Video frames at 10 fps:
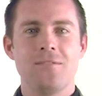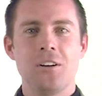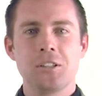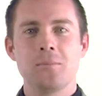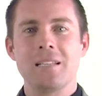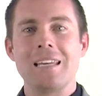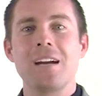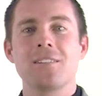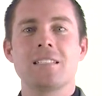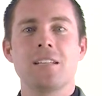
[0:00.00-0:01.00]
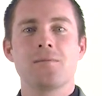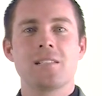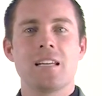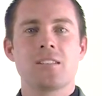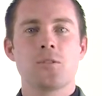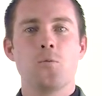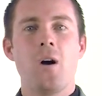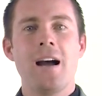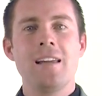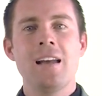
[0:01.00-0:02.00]
volume and guaranteed retention.
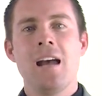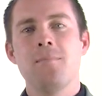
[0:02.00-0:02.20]
Why?